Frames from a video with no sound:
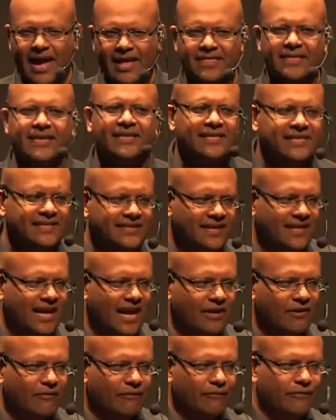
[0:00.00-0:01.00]
And this is the
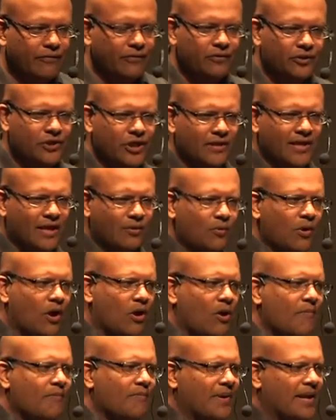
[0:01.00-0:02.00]
kind of future that we
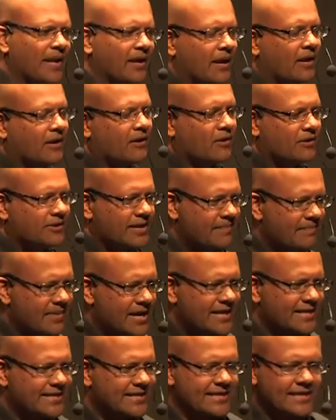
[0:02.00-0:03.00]
are
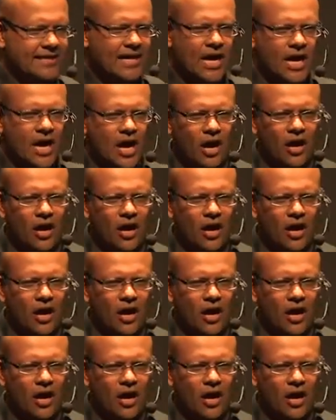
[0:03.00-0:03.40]
contemplating.